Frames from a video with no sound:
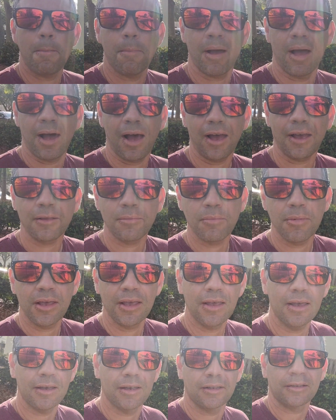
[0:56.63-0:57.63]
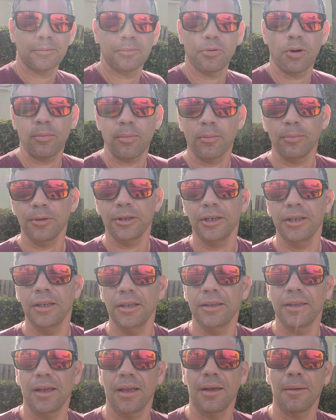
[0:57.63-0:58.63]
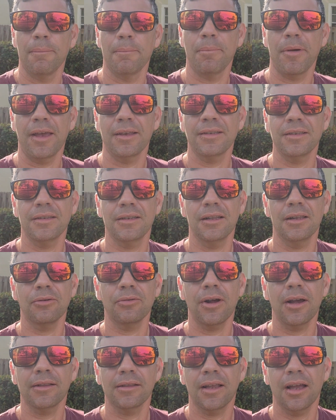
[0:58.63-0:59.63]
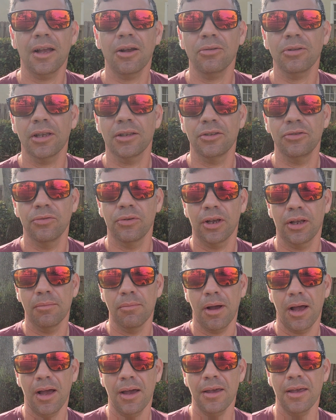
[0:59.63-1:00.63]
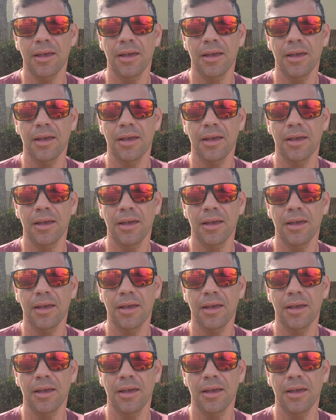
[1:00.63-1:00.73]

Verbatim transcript: Behind me is probably the best deal right now that you can buy